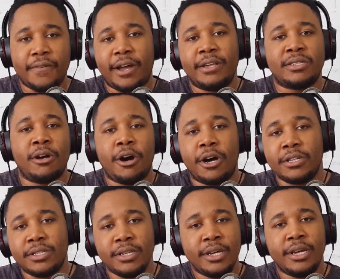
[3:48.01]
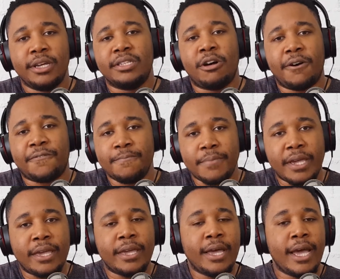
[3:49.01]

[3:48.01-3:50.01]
It's hard for me.